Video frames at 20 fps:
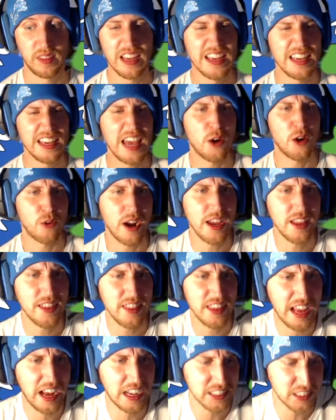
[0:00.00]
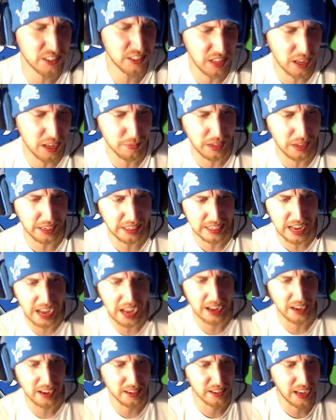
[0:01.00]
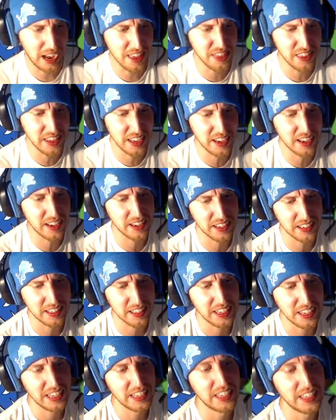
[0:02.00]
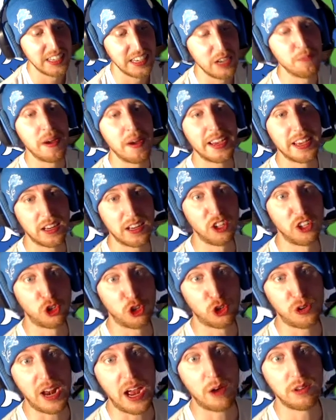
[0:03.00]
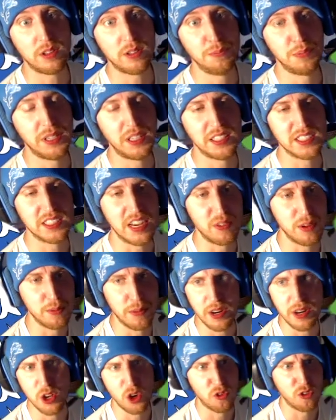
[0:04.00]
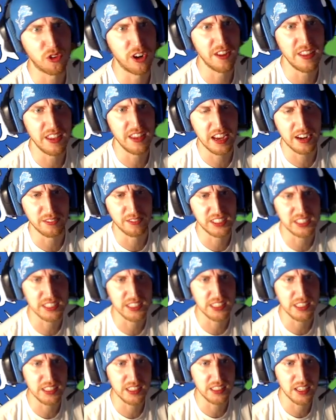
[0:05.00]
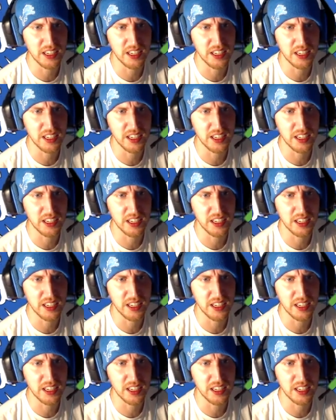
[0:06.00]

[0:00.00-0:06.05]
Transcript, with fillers: Yeah, right? The odds of them, like, not. I think it might get a little crowded because everybody over in the NFC